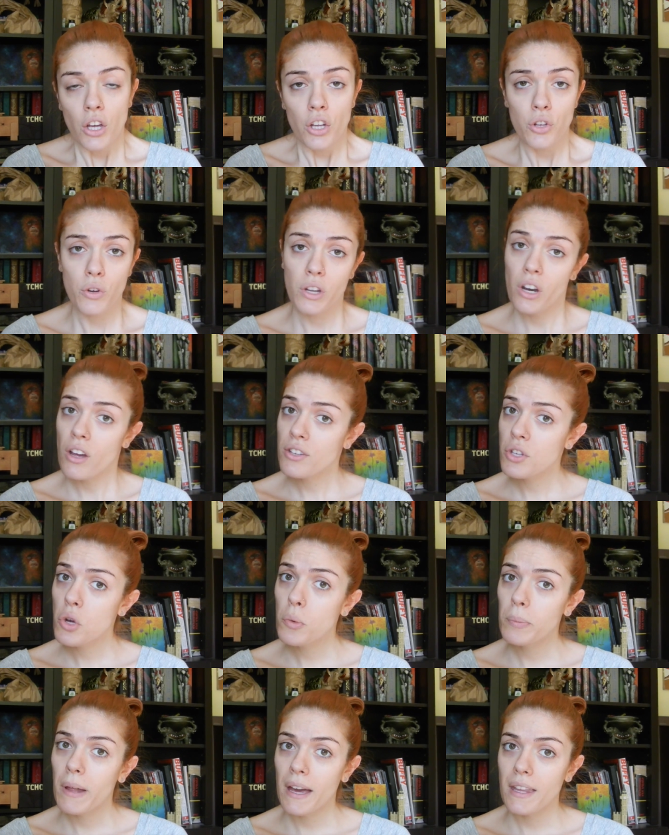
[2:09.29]
You can
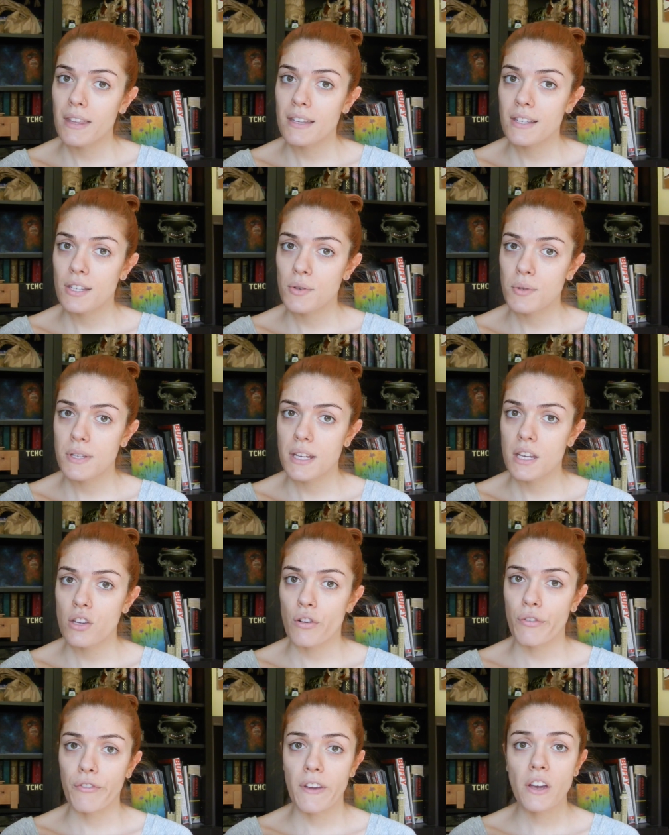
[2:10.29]
also apply this using
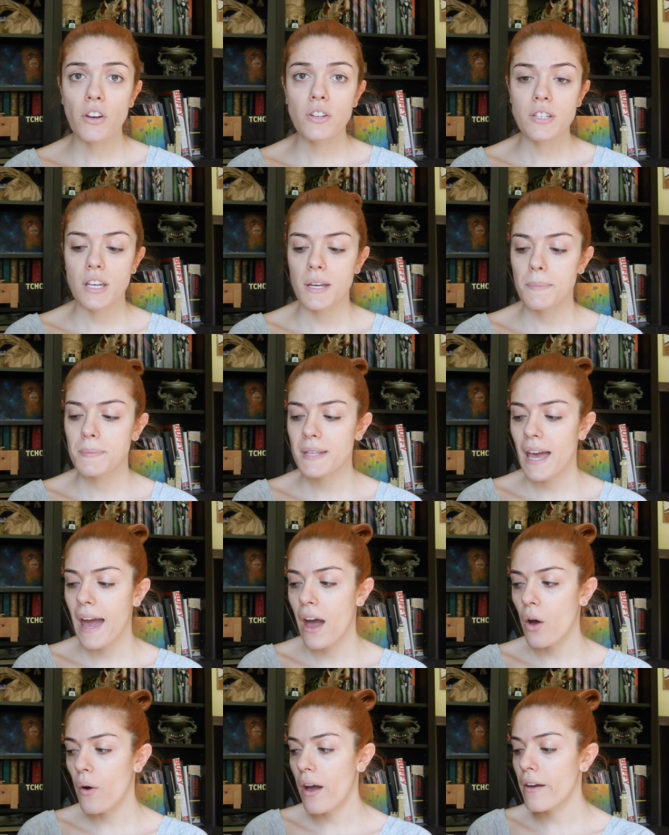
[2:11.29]
your fingertips.
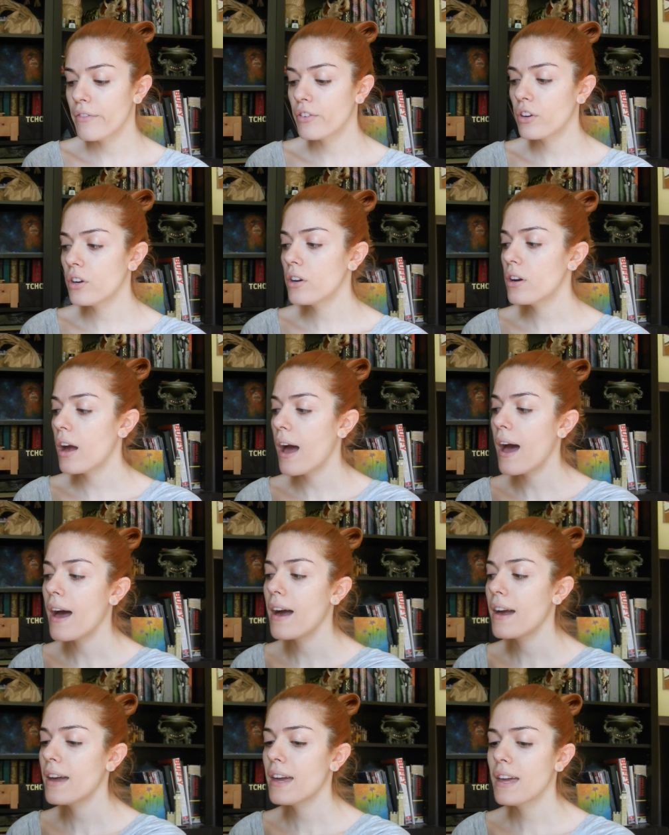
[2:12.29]
However,
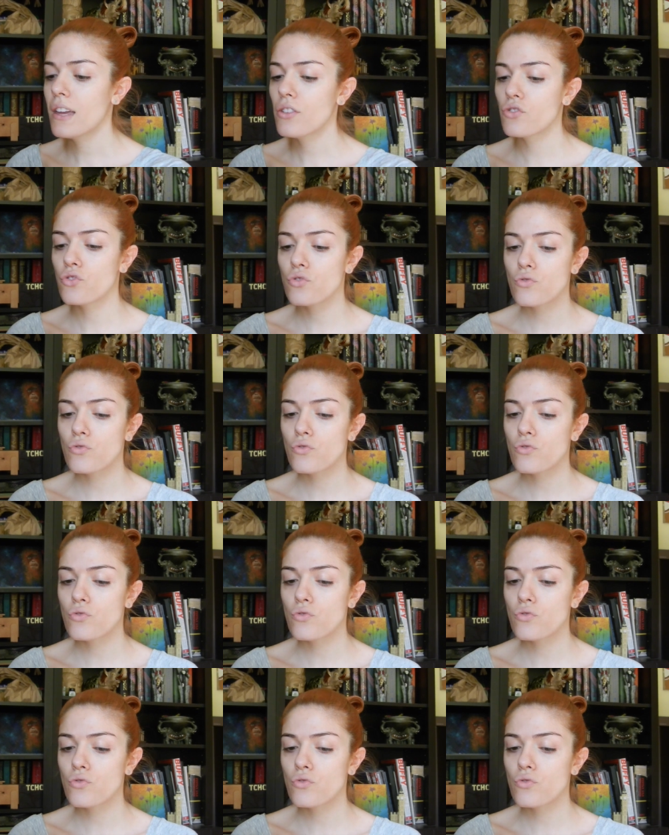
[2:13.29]
I